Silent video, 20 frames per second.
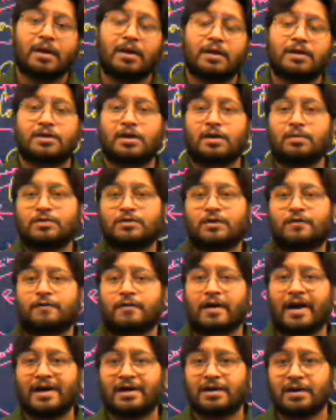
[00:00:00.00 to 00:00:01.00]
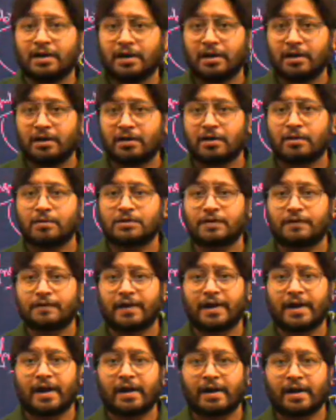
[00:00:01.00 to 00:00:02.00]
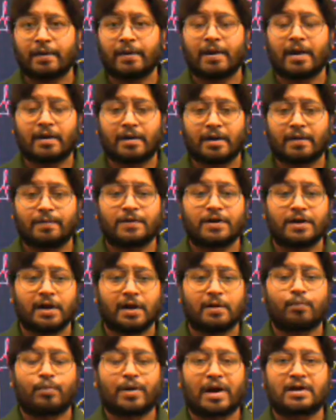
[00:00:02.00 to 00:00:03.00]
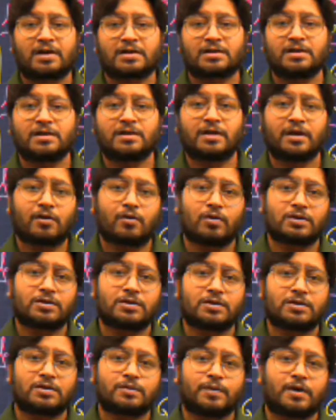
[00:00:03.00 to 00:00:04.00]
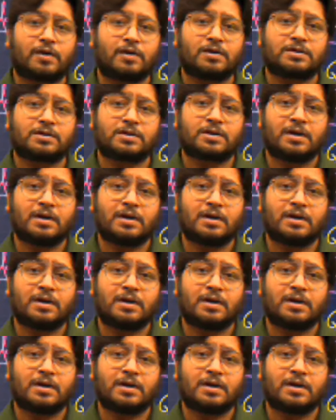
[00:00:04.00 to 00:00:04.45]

in terms of writing, in terms of attempting and practicing the questions, because